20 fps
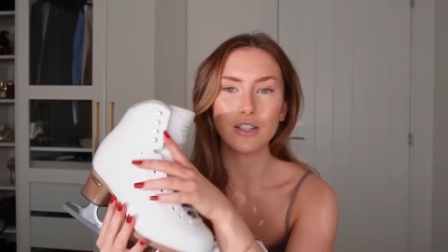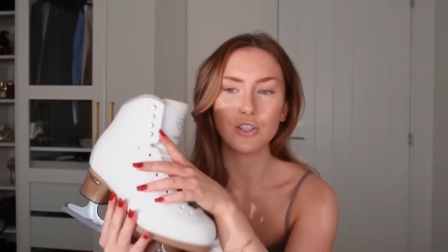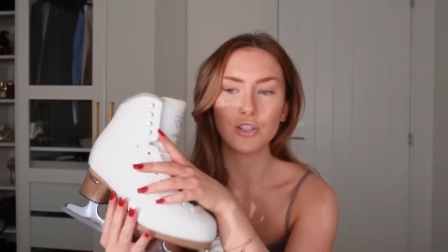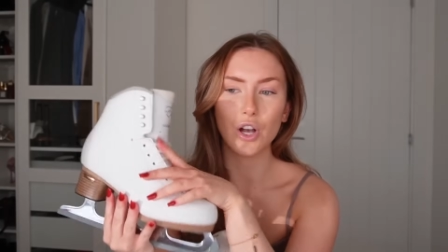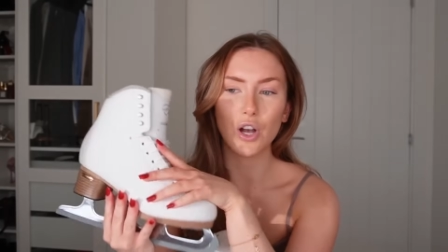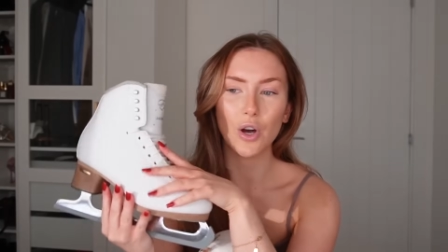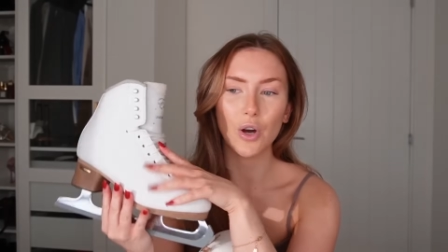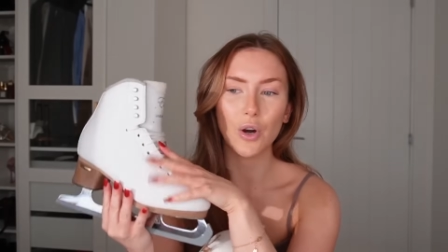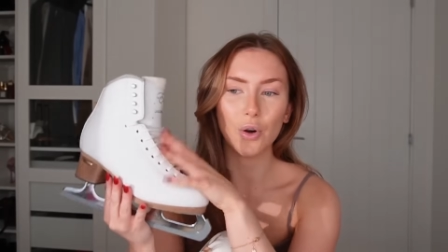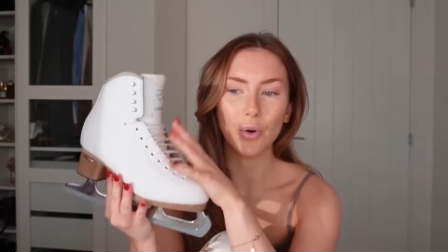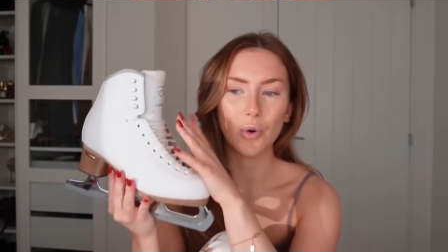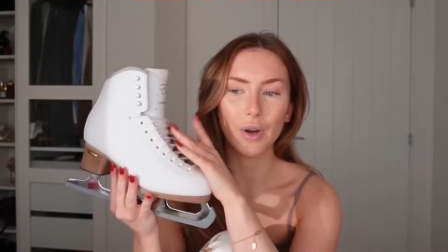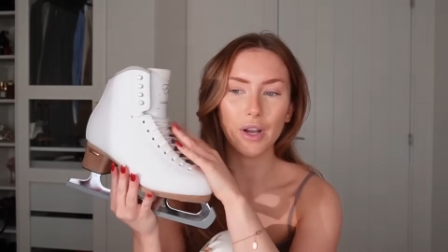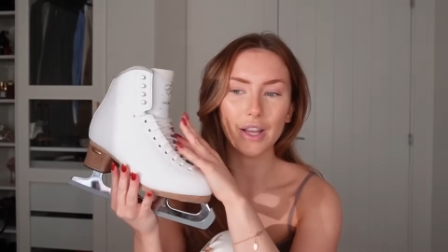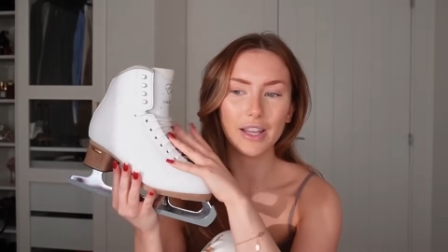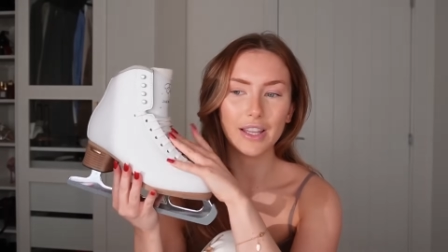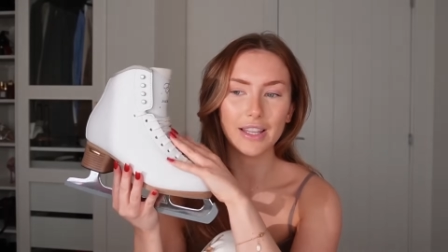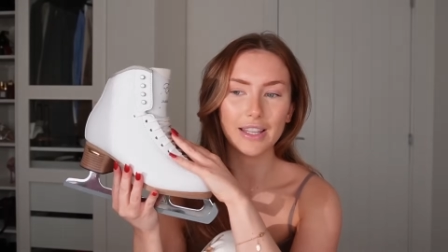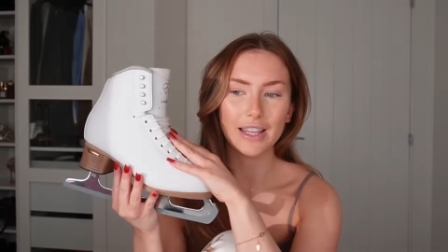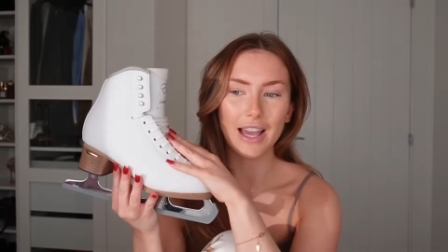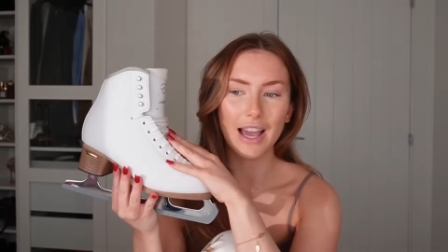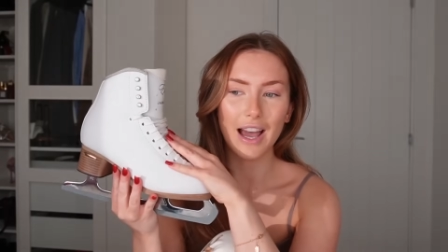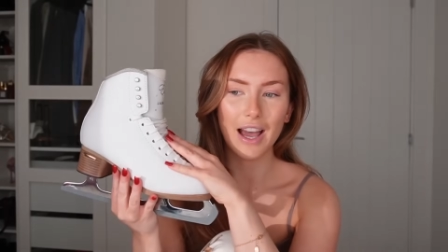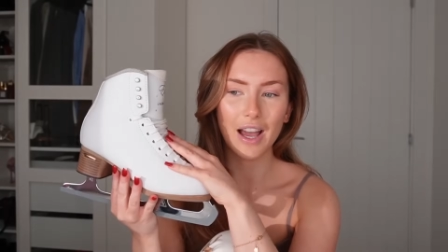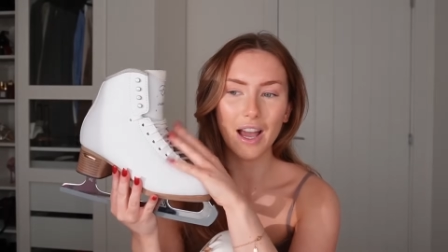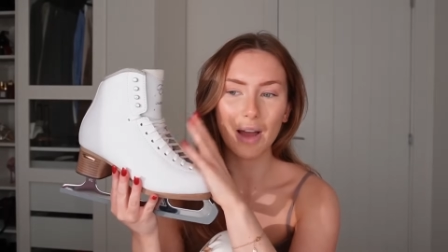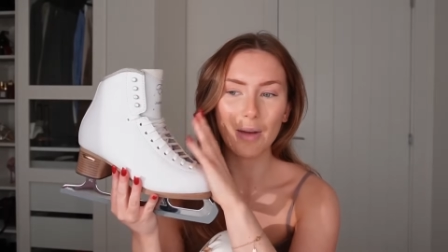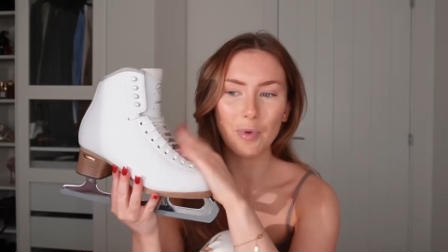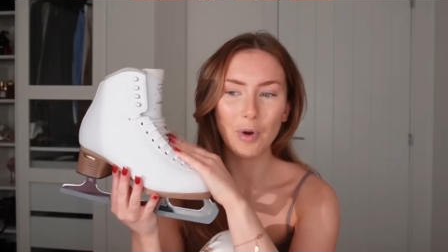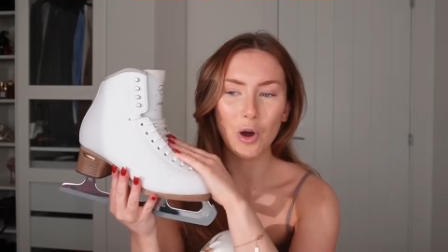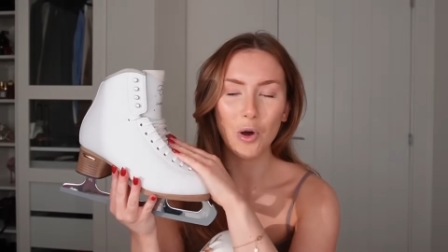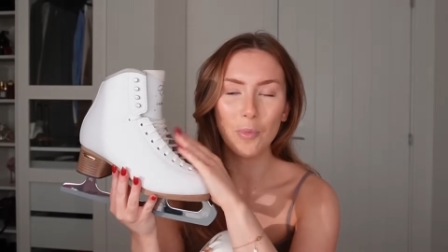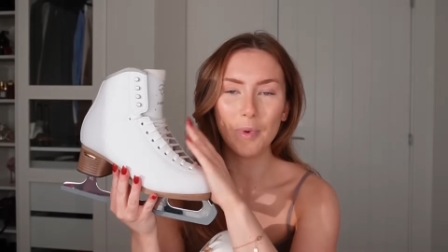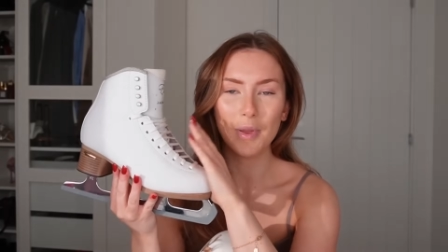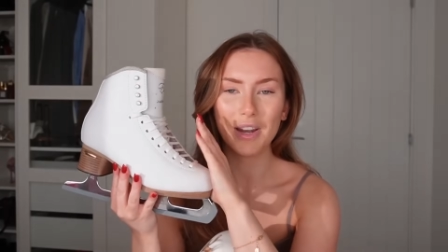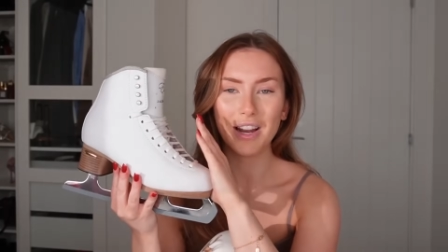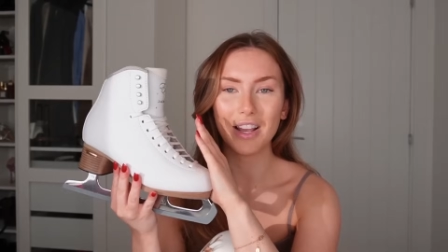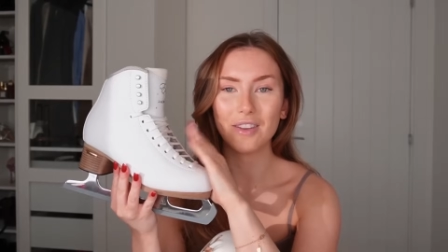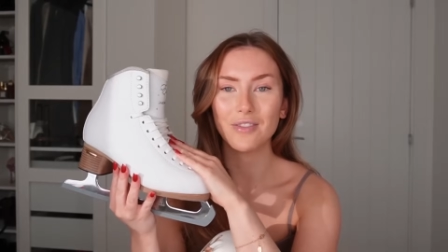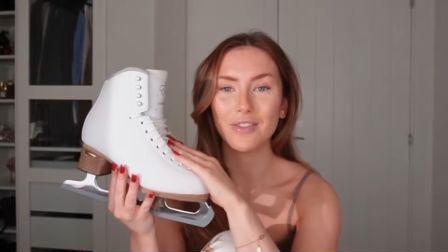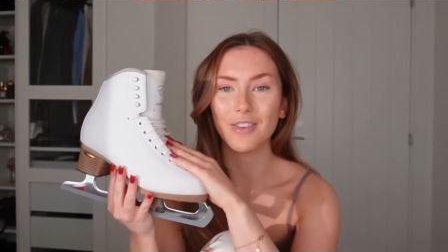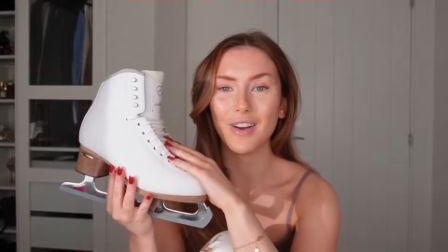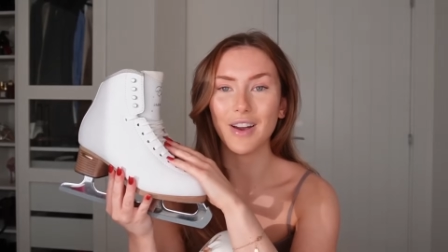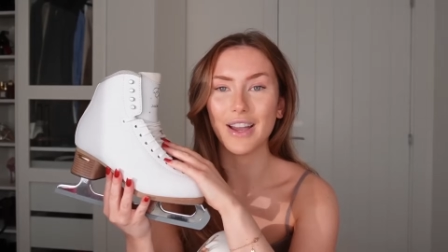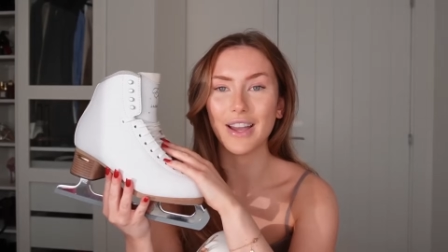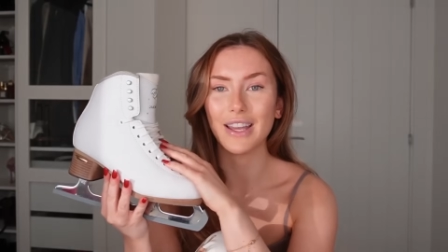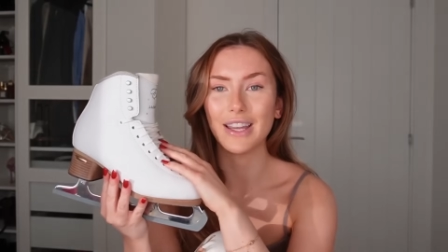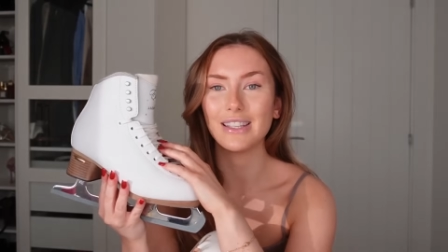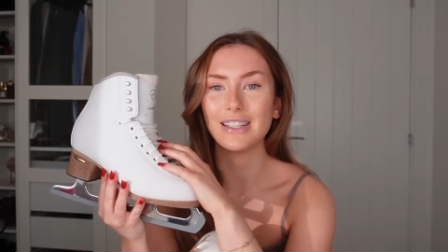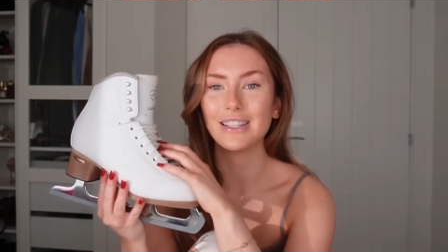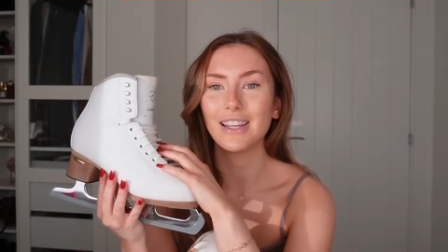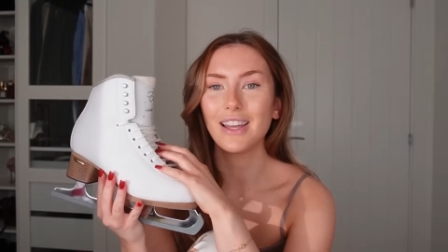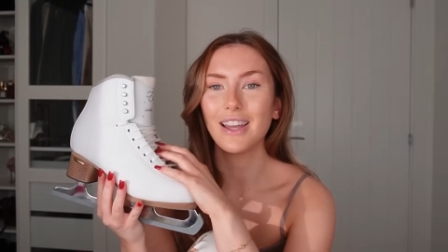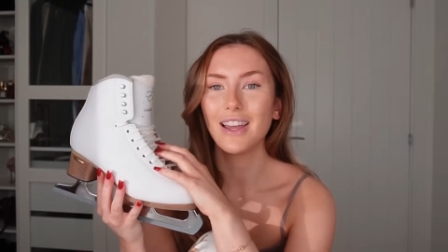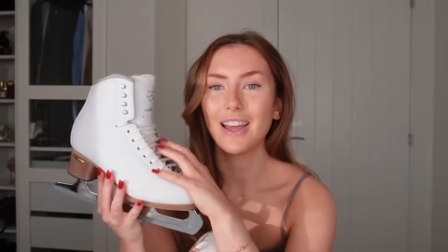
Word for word: So yeah, I'm hoping I can find